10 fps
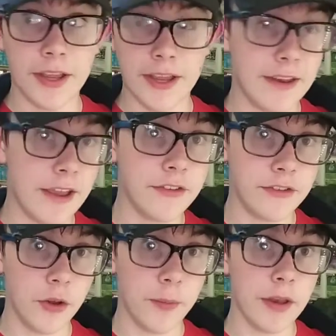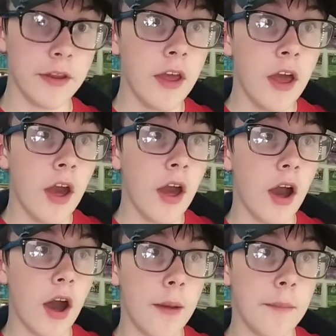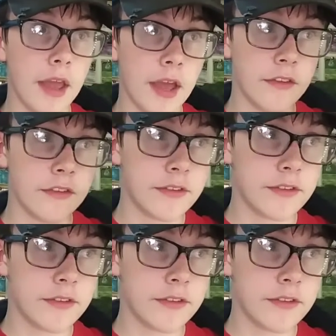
It is stupid. Um, and